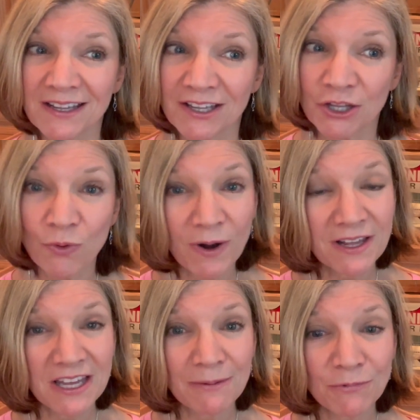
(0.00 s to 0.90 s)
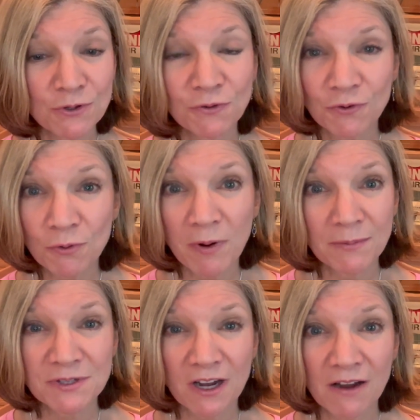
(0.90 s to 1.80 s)
You wanna keep those fuel
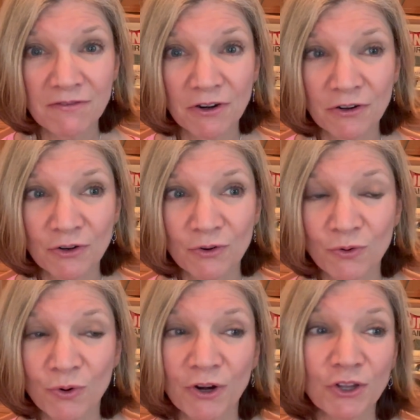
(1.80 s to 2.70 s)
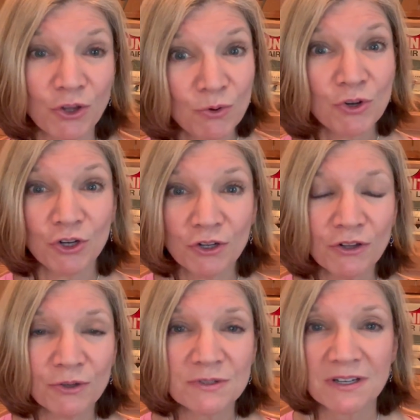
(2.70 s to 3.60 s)
pumps covered or you could
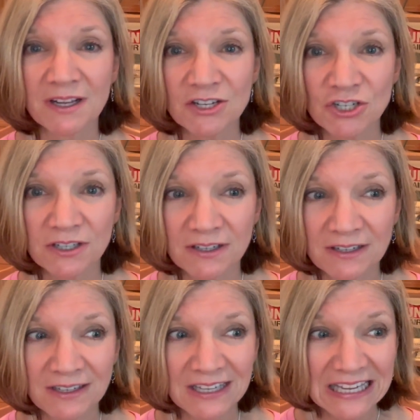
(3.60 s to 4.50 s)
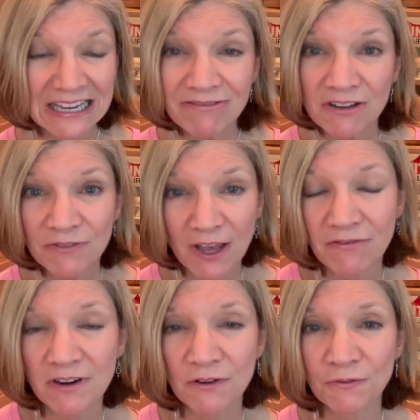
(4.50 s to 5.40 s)
lose an engine even if you have
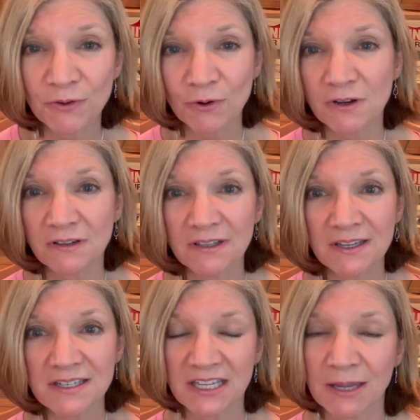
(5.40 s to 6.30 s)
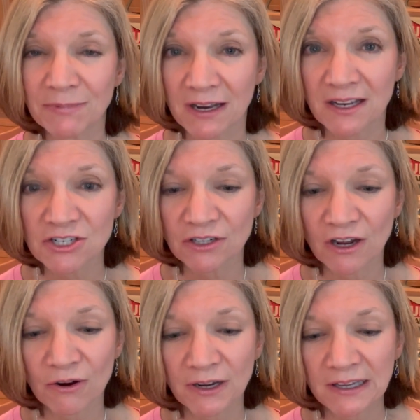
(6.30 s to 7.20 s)
enough fuel to keep that engine
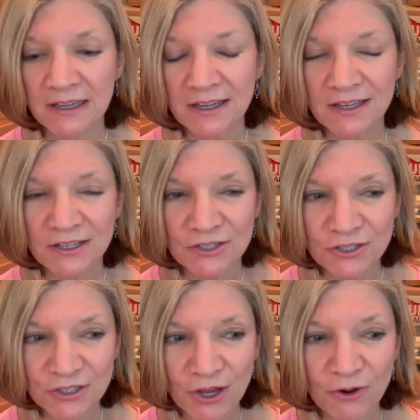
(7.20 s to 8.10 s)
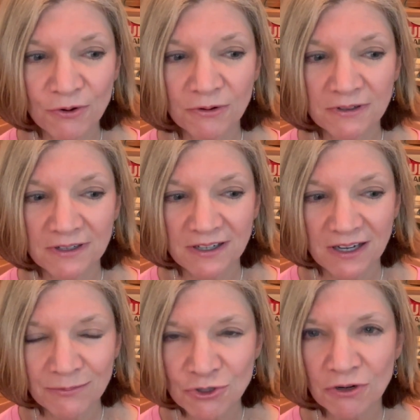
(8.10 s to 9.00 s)
going. So
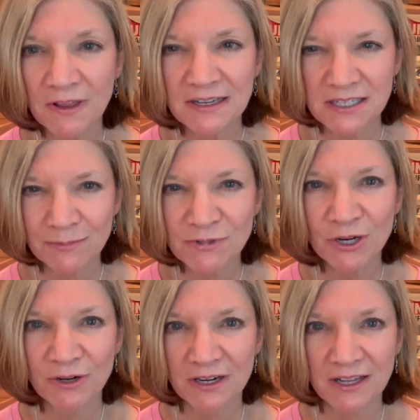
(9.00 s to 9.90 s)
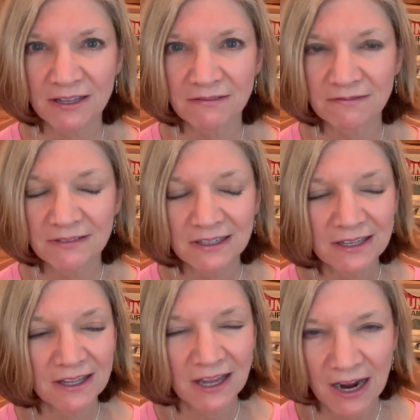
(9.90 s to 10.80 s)
I'm sure they tiptoed it in,
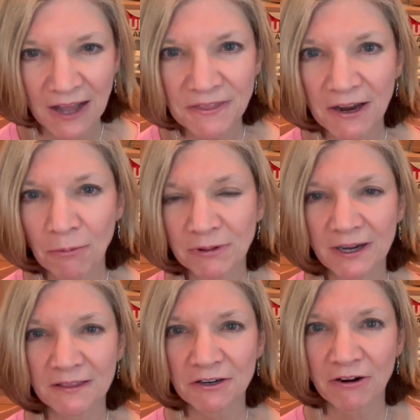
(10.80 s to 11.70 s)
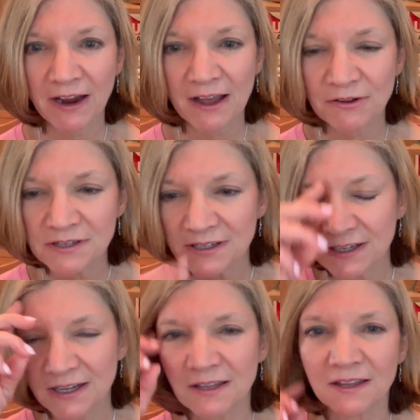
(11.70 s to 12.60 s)
got the airplane on the ground,
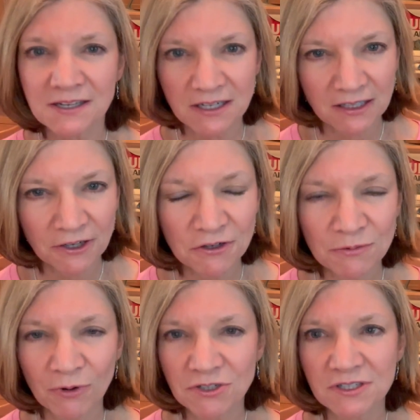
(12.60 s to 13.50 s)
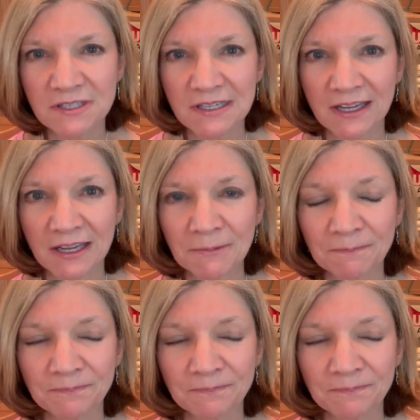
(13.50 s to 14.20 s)
they declared an emergency.